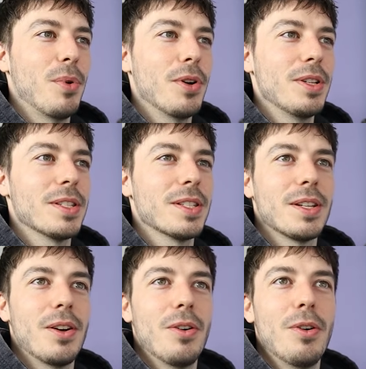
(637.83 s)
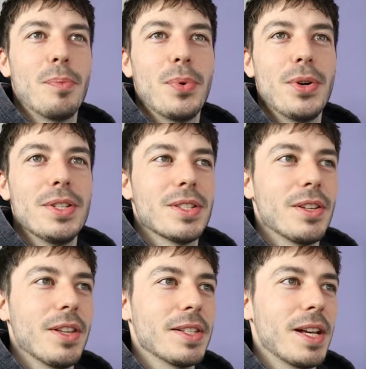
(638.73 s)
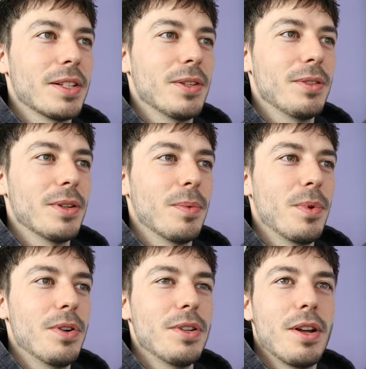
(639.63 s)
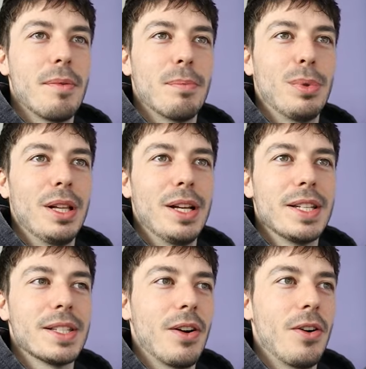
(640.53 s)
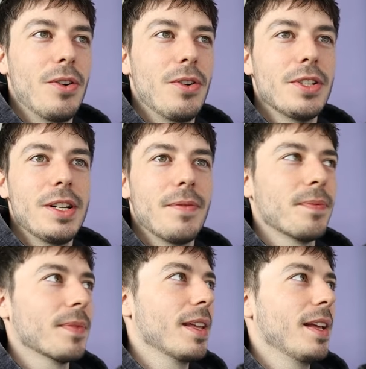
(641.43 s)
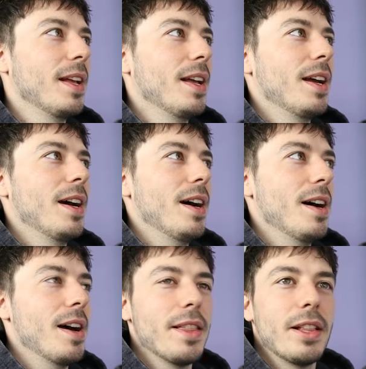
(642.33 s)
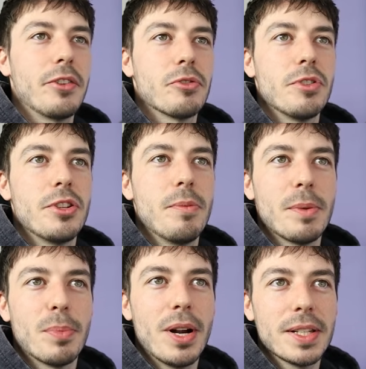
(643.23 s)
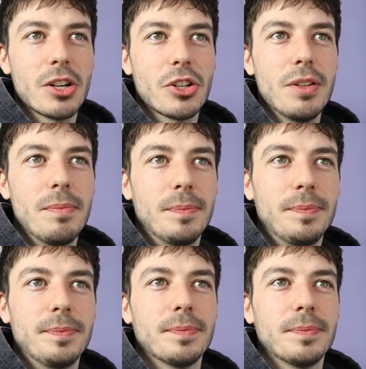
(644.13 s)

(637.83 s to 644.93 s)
points upwards, so there's our 2 to 1, place order, and then let's resume the price action.